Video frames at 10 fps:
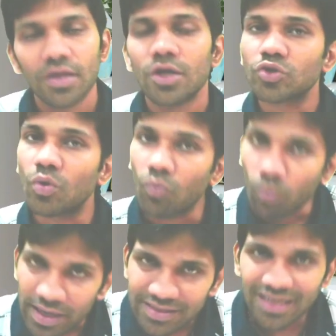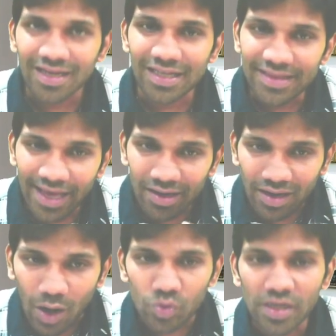So basically they are
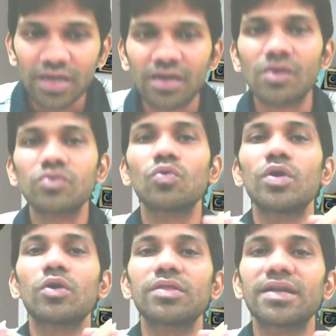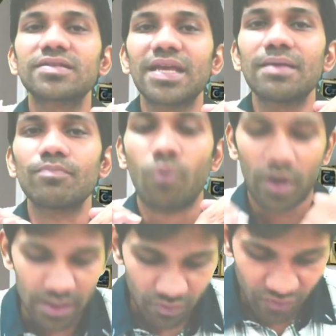round and round going on that same
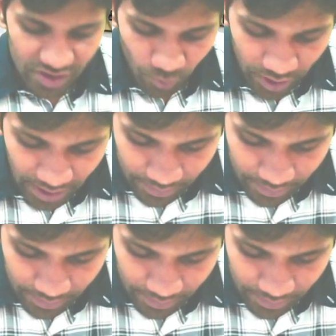point. Which point I'm